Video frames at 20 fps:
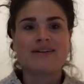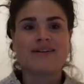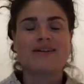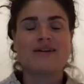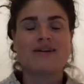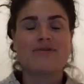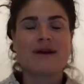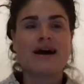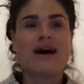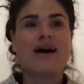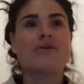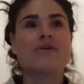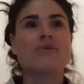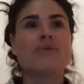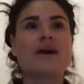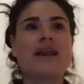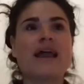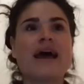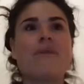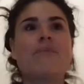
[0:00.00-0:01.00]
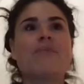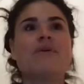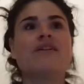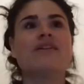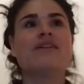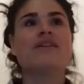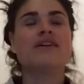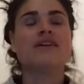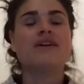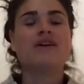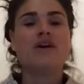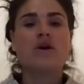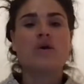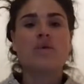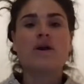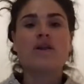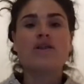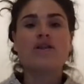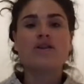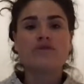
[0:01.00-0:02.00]
around what happened
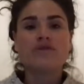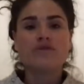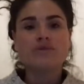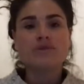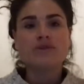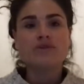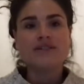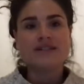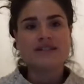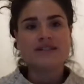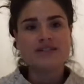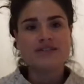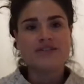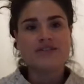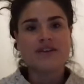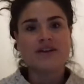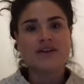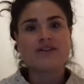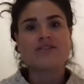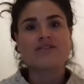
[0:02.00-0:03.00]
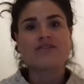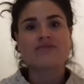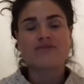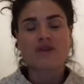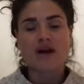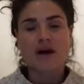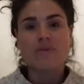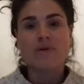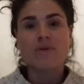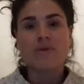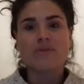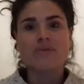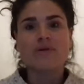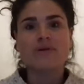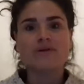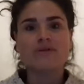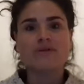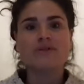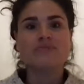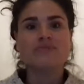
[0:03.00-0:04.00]
when you removed interference from a
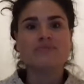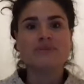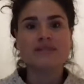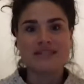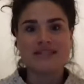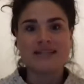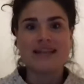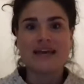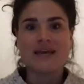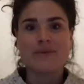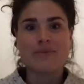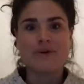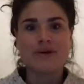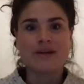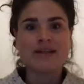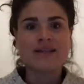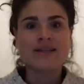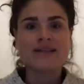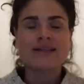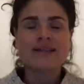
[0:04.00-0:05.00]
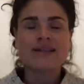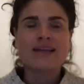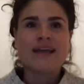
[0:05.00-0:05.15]
woman who's busy laboring.